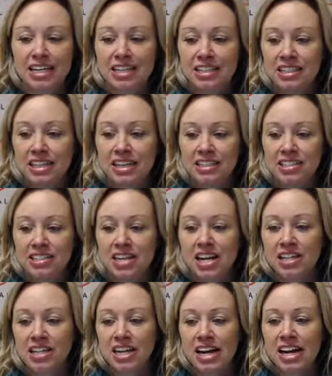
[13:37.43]
And
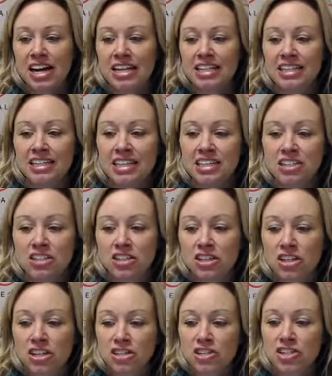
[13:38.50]
Sonia added that
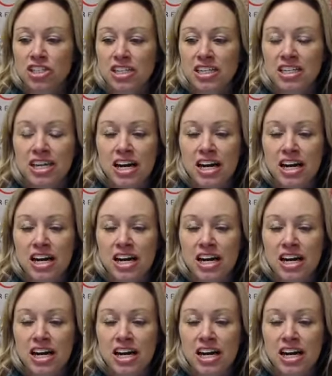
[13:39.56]
she